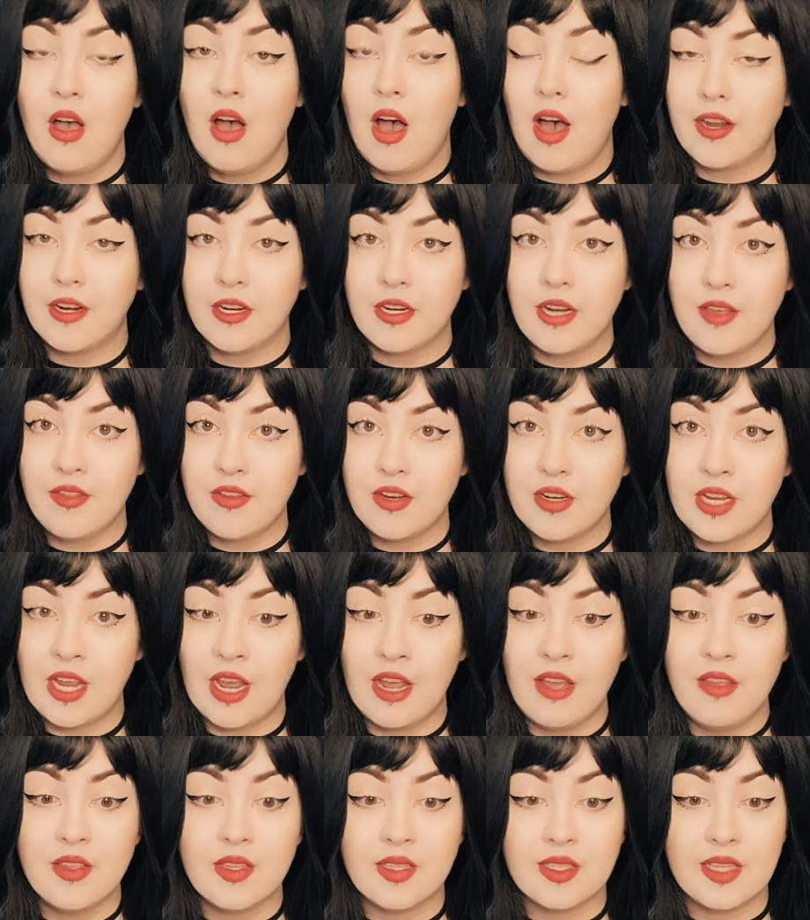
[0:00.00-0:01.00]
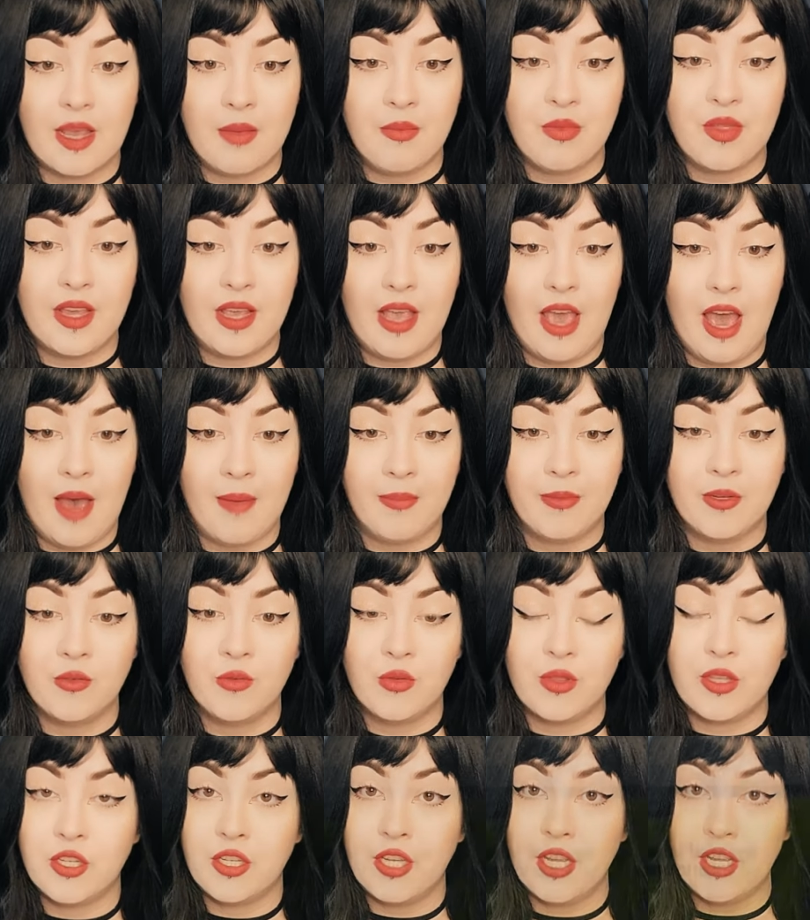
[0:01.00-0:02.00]
On another day, the same thing happened
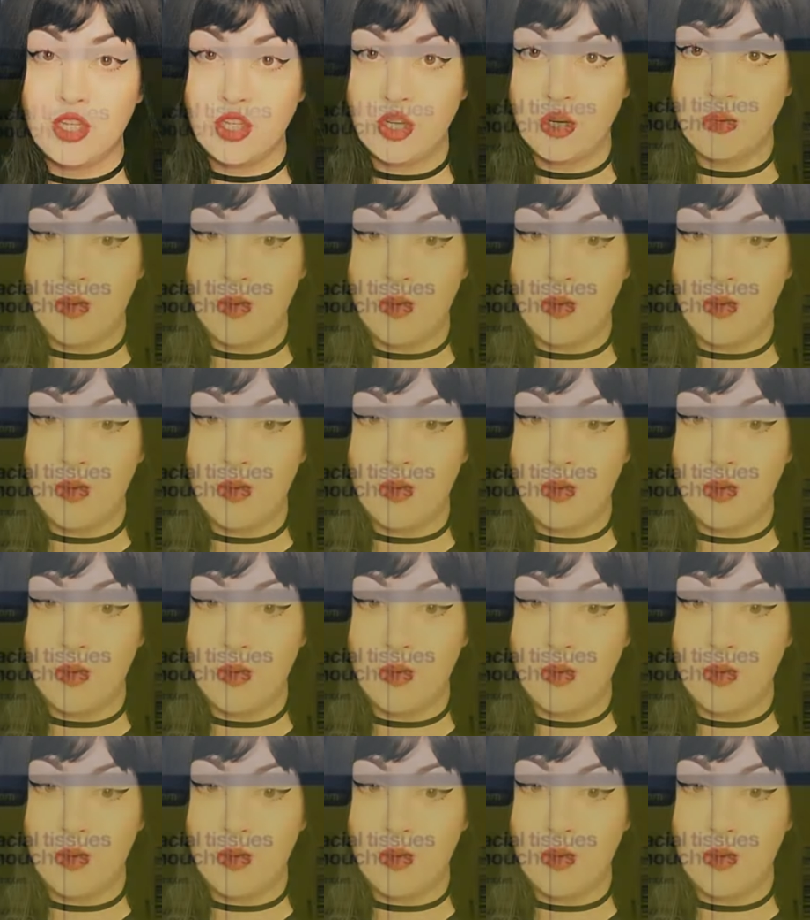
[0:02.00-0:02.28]
with a tissue